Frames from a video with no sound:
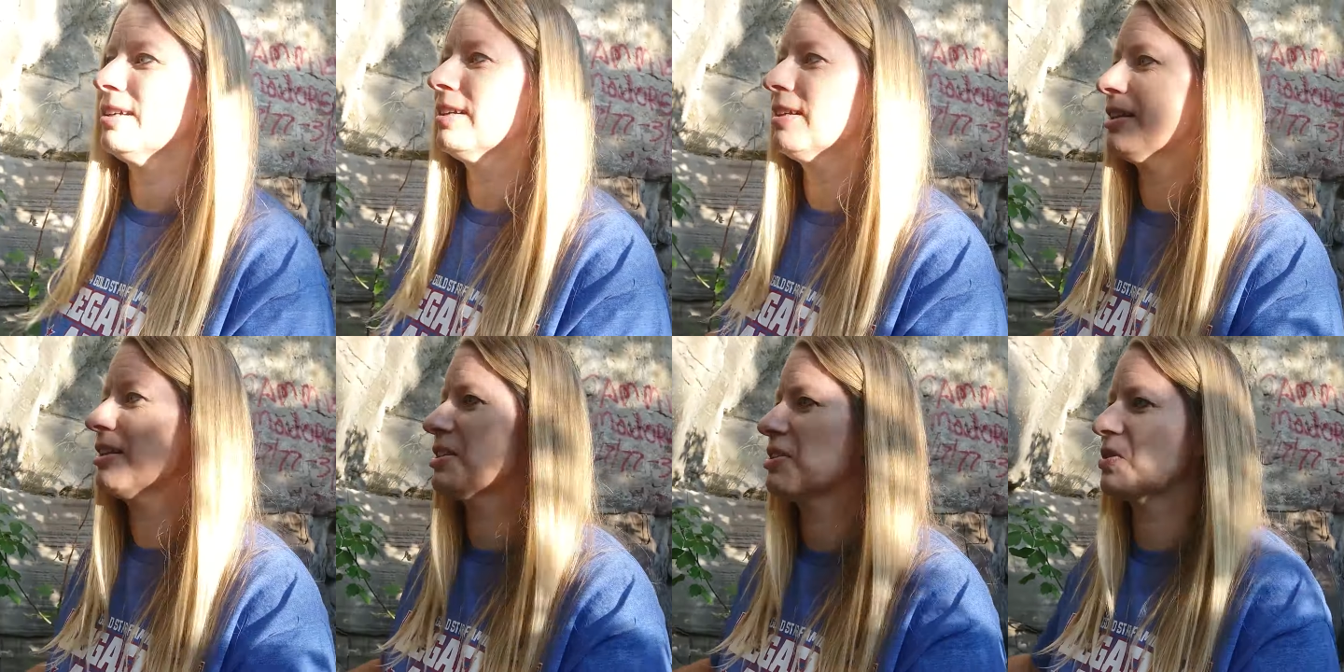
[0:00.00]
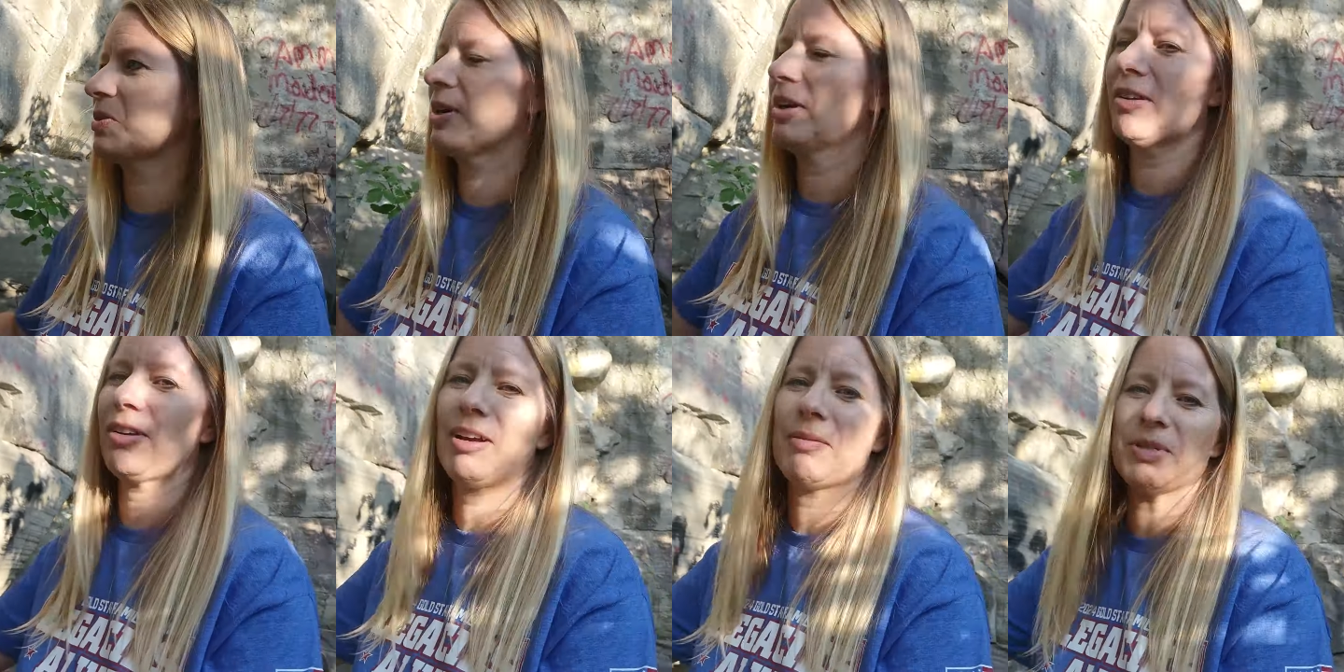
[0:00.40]
This
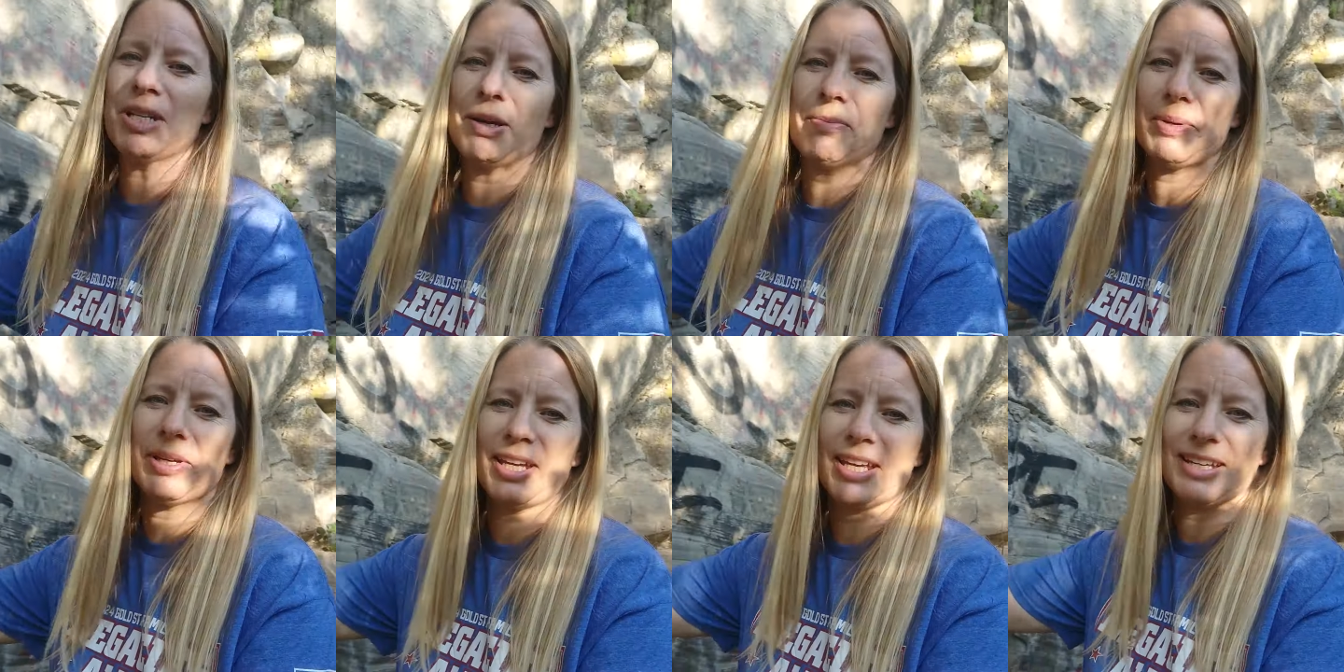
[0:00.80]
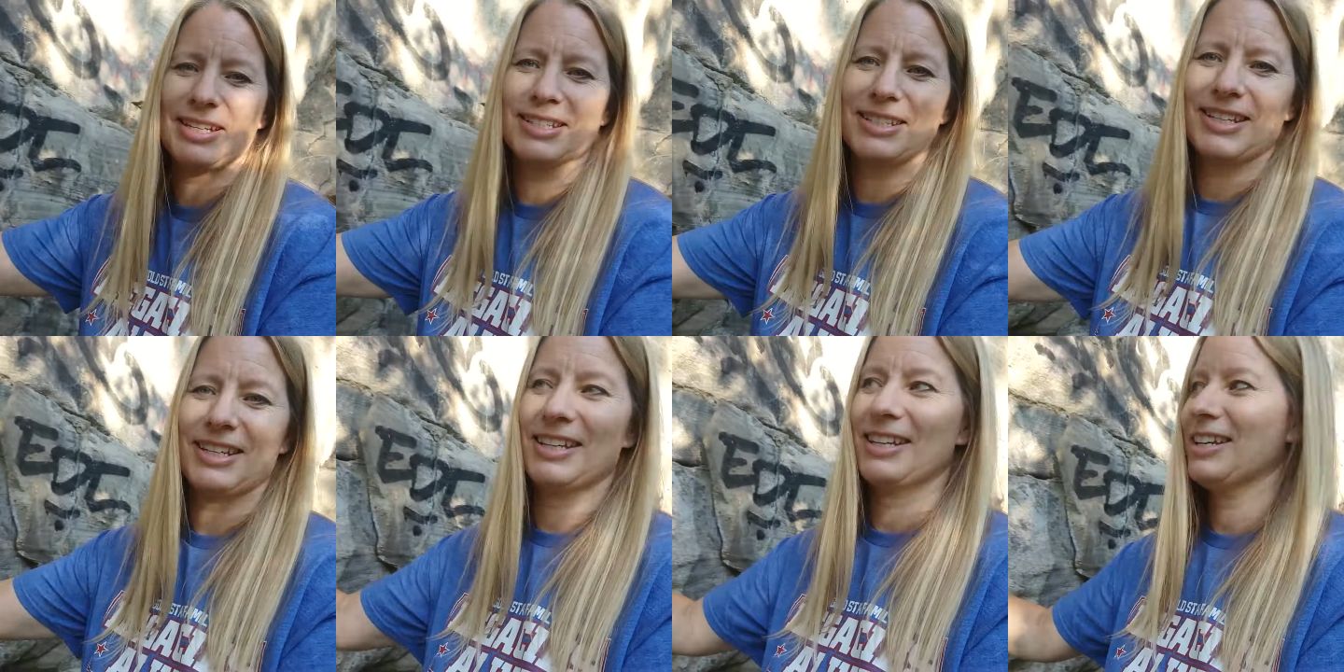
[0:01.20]
trail comes up
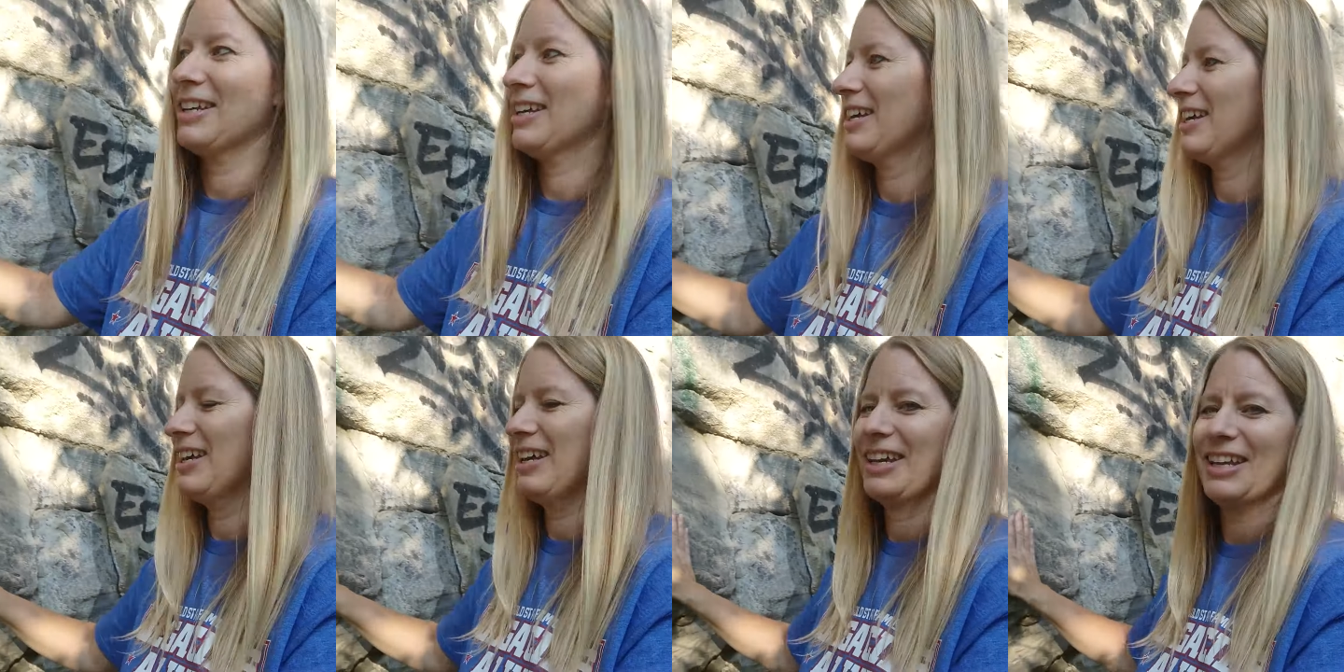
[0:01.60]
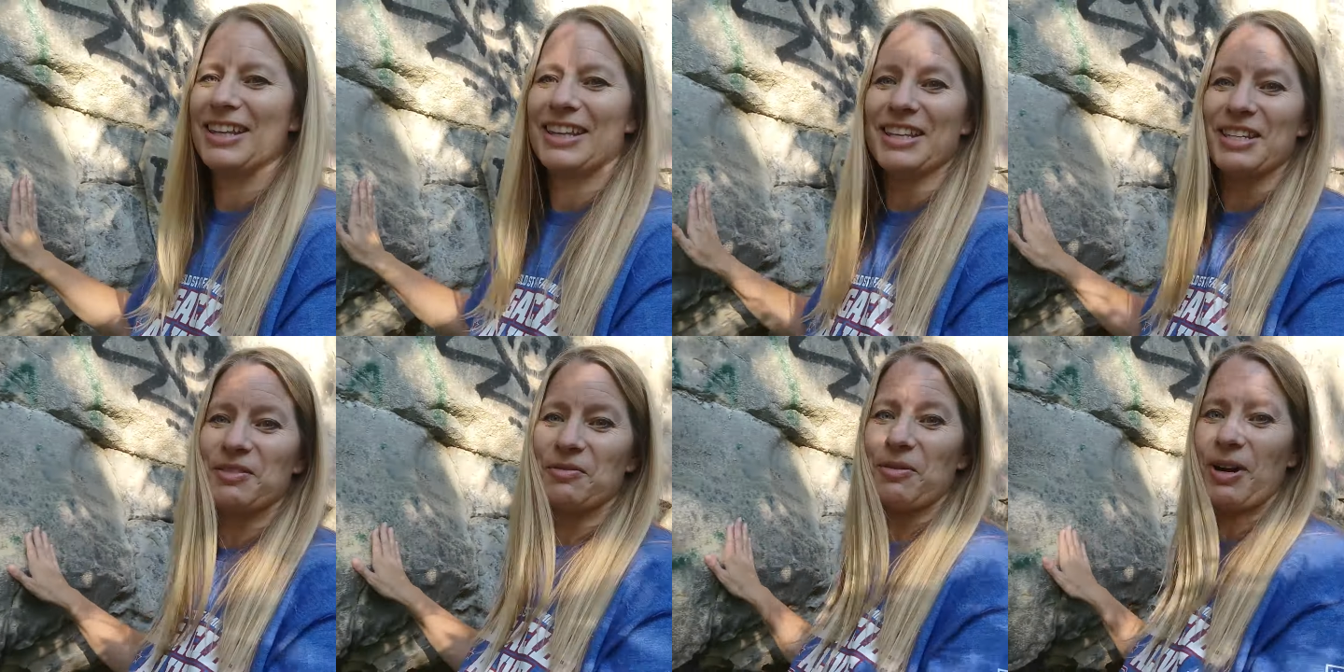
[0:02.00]
against
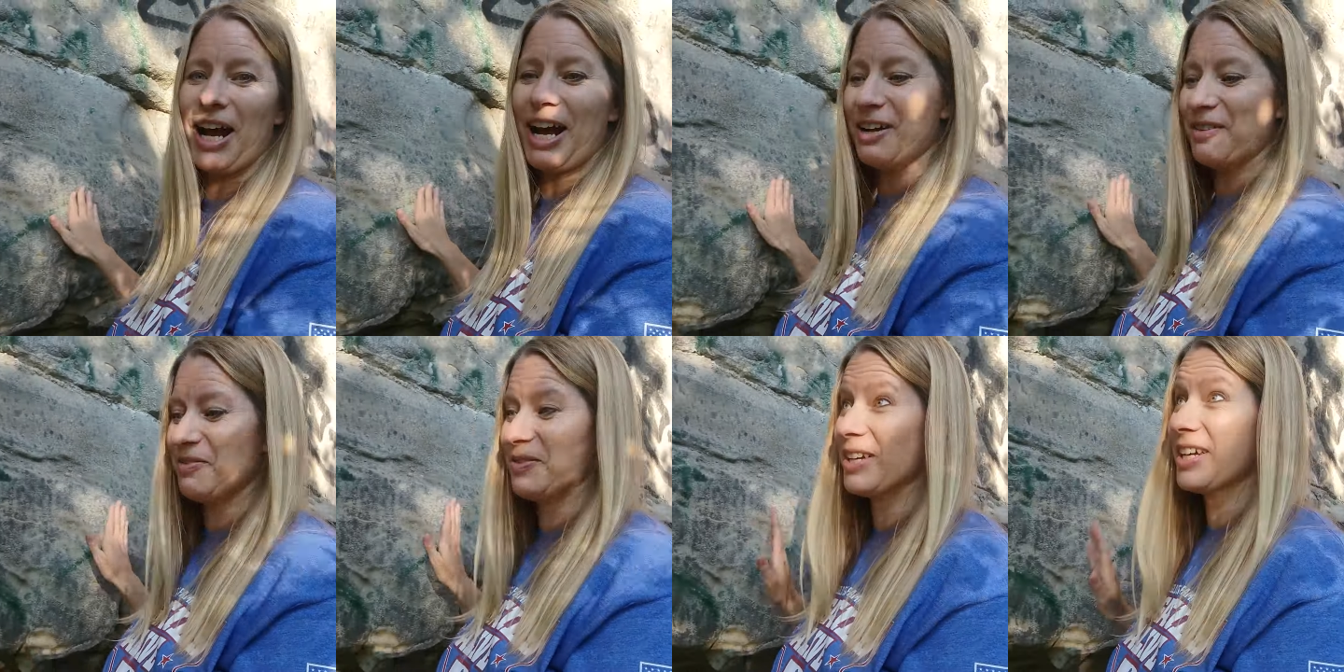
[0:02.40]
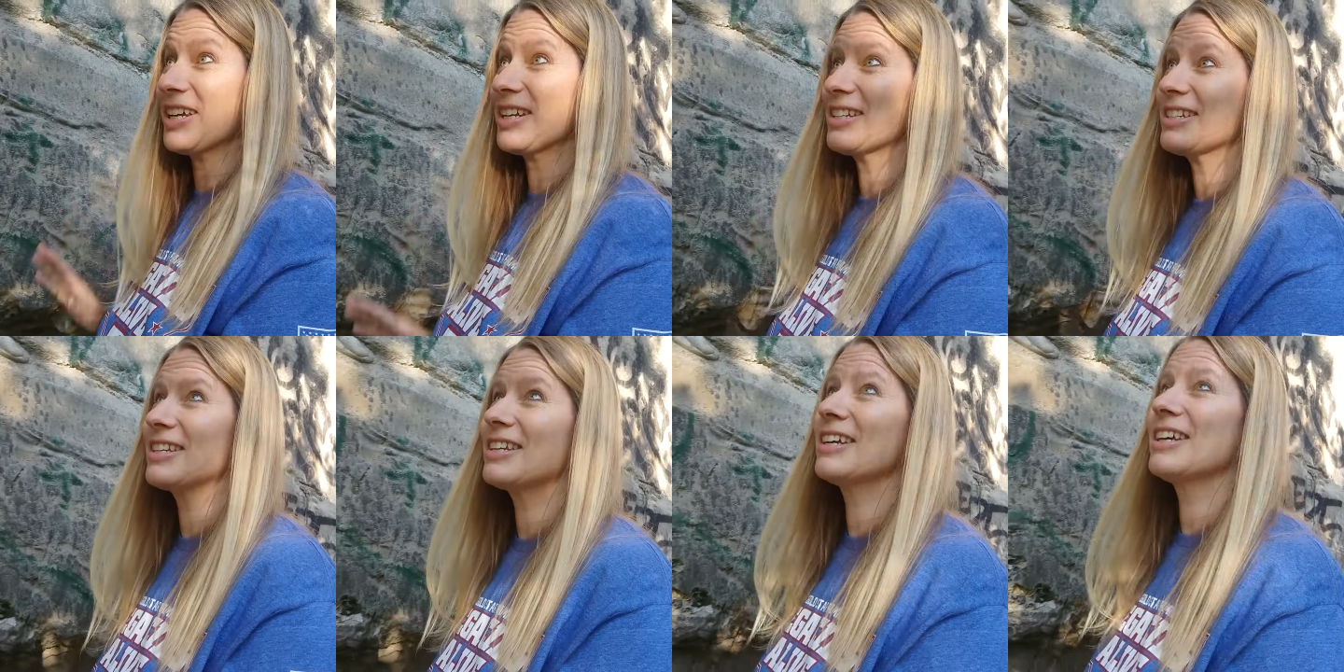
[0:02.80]
this rock
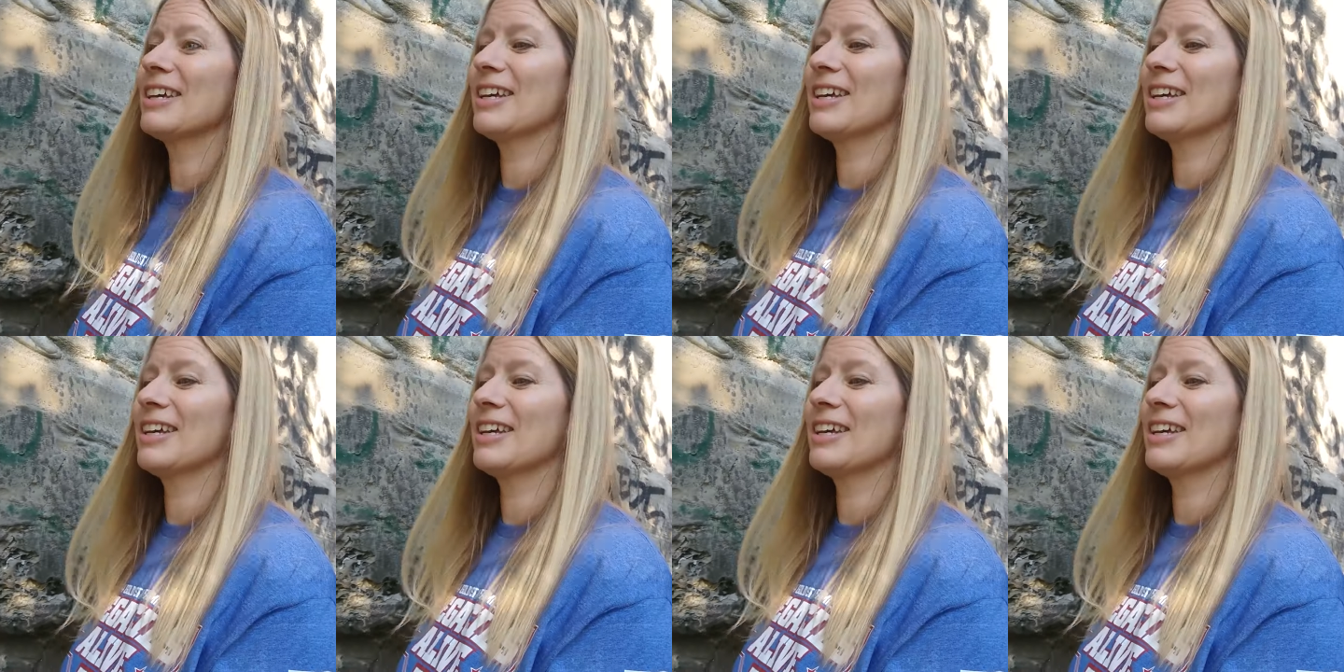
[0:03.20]
face.